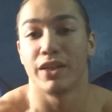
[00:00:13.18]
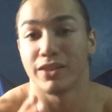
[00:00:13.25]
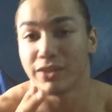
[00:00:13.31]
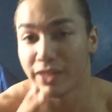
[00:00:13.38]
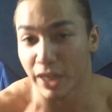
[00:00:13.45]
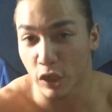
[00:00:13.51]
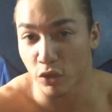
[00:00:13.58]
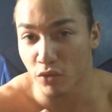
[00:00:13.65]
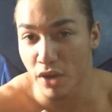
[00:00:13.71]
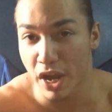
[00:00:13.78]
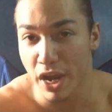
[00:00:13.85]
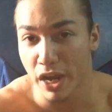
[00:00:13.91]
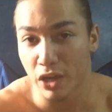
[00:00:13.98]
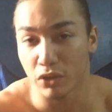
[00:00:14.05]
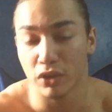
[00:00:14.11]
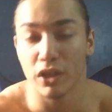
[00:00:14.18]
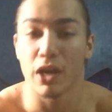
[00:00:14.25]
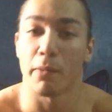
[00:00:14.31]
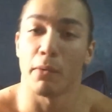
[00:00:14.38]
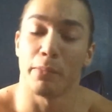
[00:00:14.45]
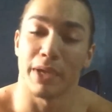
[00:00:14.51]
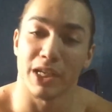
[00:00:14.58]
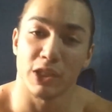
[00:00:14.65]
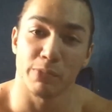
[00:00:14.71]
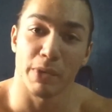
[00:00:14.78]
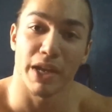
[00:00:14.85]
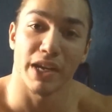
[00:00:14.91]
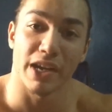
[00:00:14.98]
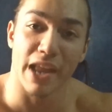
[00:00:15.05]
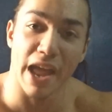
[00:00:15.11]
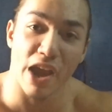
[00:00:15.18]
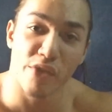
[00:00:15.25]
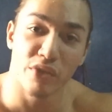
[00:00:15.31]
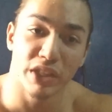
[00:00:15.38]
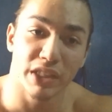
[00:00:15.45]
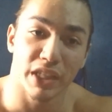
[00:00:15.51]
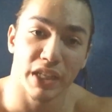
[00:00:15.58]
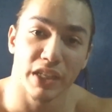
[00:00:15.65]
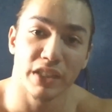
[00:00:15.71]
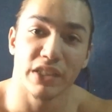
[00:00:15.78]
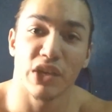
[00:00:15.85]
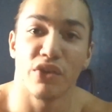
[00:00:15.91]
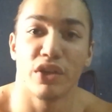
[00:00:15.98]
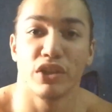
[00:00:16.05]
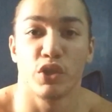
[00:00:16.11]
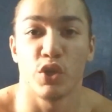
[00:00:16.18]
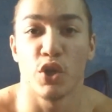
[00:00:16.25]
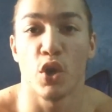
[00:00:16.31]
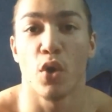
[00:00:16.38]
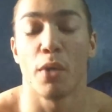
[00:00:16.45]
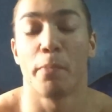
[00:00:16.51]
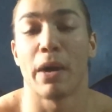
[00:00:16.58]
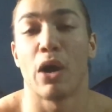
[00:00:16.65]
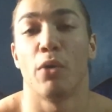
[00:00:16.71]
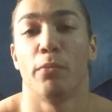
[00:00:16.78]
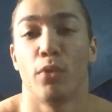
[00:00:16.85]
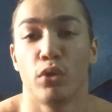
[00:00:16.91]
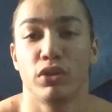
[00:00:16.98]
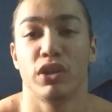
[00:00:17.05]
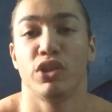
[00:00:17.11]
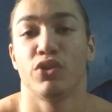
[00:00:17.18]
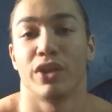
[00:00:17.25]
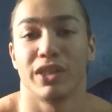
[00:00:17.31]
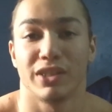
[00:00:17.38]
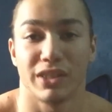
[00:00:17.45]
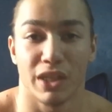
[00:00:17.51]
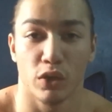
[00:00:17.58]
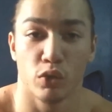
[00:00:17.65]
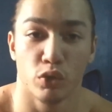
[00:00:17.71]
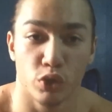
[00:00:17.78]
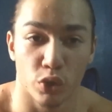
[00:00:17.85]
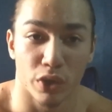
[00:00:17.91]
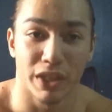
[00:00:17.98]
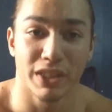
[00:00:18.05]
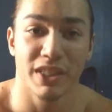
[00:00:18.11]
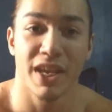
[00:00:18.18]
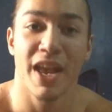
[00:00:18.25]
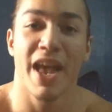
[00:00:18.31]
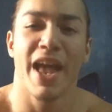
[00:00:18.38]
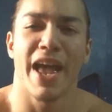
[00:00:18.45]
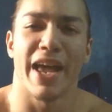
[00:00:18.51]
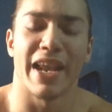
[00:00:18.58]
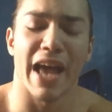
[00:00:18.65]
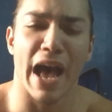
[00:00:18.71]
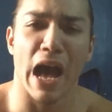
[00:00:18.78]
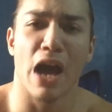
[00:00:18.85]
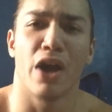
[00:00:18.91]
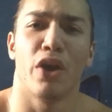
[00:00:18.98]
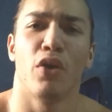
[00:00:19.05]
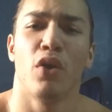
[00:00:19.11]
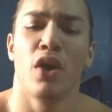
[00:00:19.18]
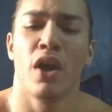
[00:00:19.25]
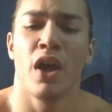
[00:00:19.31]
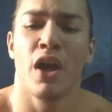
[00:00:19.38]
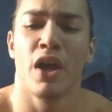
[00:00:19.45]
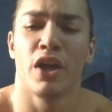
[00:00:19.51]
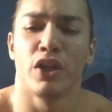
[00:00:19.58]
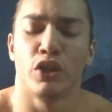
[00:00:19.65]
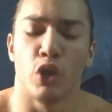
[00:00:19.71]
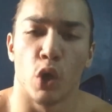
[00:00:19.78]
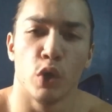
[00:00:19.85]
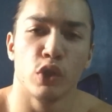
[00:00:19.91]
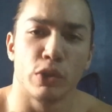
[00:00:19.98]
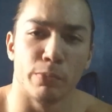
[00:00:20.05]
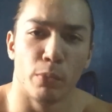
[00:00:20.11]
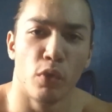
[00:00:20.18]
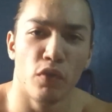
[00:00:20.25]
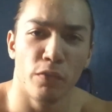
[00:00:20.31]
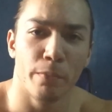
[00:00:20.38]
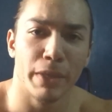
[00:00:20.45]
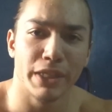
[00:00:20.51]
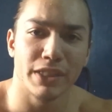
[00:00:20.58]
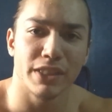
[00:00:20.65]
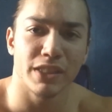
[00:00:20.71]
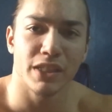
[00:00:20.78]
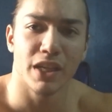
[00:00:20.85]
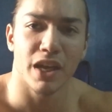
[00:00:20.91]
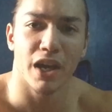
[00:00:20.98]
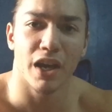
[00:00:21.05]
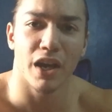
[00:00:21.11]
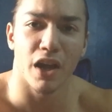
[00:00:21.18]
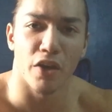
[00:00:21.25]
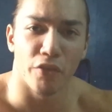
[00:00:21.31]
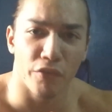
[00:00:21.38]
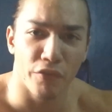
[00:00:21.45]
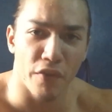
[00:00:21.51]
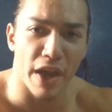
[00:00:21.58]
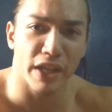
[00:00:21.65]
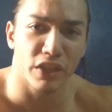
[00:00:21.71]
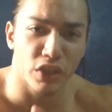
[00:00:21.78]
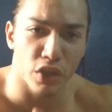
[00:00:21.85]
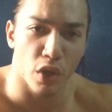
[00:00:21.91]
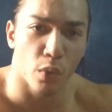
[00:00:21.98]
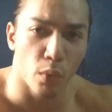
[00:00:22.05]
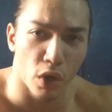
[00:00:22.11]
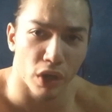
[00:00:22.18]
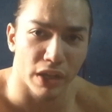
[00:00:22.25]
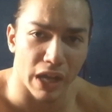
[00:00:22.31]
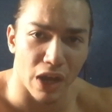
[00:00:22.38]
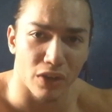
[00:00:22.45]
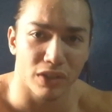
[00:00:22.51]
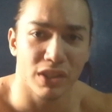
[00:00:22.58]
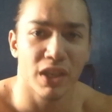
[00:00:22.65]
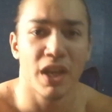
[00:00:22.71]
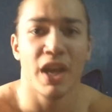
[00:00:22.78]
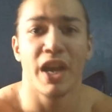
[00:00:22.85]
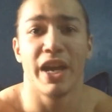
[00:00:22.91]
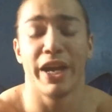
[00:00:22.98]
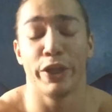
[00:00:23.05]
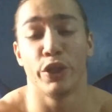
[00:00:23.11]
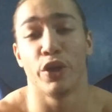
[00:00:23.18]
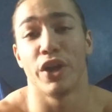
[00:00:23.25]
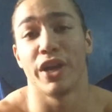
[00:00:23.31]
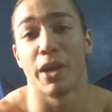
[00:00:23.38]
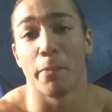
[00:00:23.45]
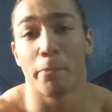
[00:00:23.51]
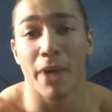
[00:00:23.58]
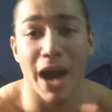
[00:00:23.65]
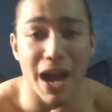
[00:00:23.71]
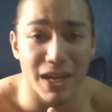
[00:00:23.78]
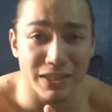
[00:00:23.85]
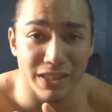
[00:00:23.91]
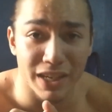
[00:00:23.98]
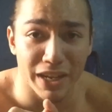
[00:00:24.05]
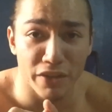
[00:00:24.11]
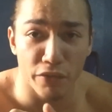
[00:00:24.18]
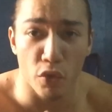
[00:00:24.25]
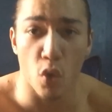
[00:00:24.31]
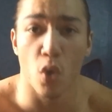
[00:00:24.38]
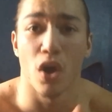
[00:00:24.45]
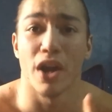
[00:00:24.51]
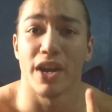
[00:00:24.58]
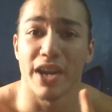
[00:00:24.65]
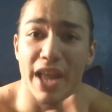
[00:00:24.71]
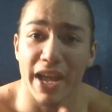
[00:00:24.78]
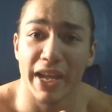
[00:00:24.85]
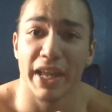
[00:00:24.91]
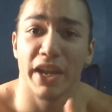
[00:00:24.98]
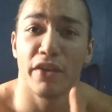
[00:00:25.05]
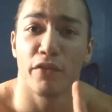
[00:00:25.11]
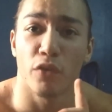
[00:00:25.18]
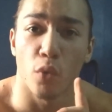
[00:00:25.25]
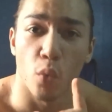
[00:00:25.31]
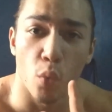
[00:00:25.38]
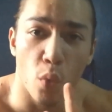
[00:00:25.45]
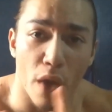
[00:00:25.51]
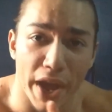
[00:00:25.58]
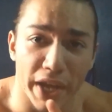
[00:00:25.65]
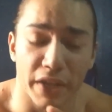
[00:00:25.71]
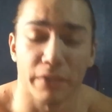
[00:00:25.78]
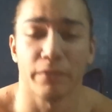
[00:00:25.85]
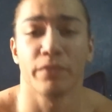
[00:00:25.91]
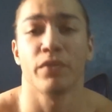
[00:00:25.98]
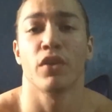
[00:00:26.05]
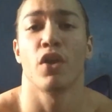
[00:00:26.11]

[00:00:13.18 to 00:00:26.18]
Stick around. I'm going to be explaining everything there is to know about multi-joint, single joints, and how those movements affect your workouts either in a positive or a negative way.